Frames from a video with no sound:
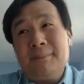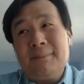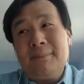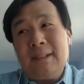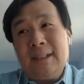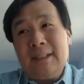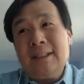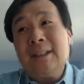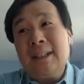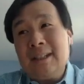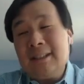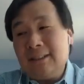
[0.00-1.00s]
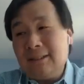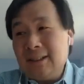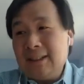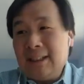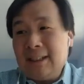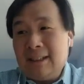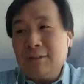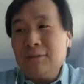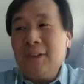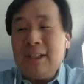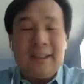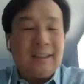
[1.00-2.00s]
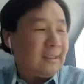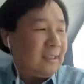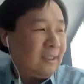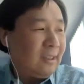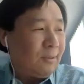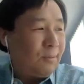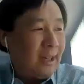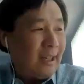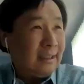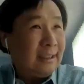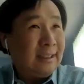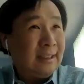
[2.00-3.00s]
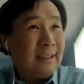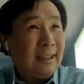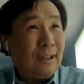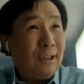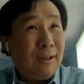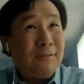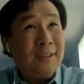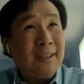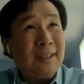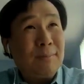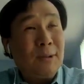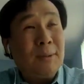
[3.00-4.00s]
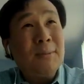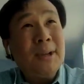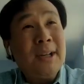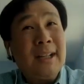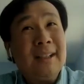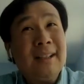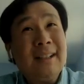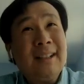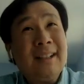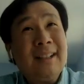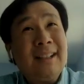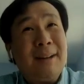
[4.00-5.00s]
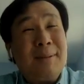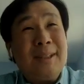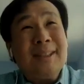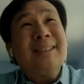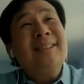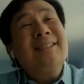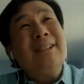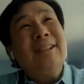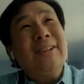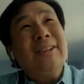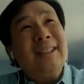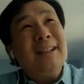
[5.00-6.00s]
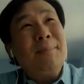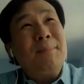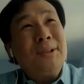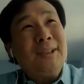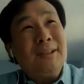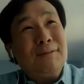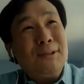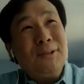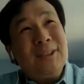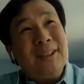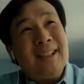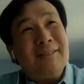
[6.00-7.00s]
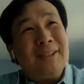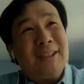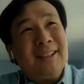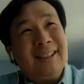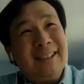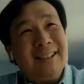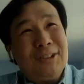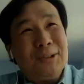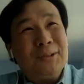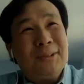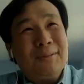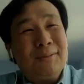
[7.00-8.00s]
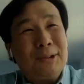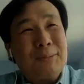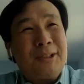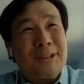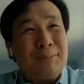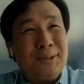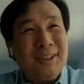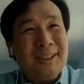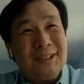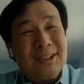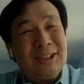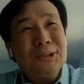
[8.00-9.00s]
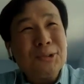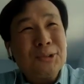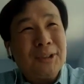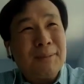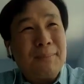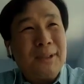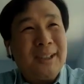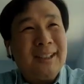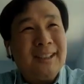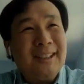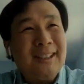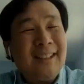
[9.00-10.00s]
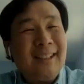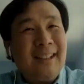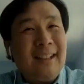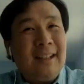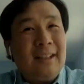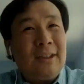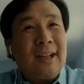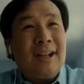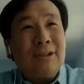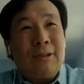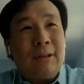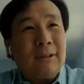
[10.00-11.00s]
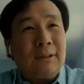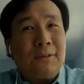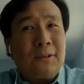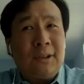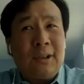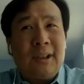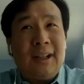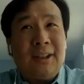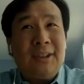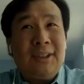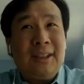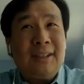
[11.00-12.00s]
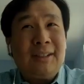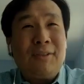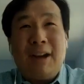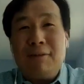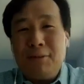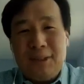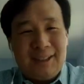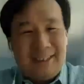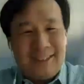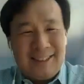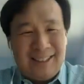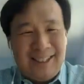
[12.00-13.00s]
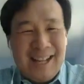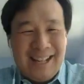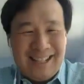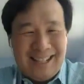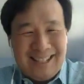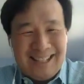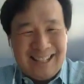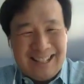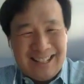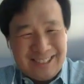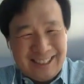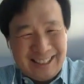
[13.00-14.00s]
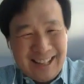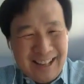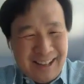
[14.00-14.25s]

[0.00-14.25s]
the syndicated series. And it's funny because, when I left Smart Money, I mean, this is, the ability of youth and having, no responsibilities or children, but the contract was for, I think, 5 weeks. It's like,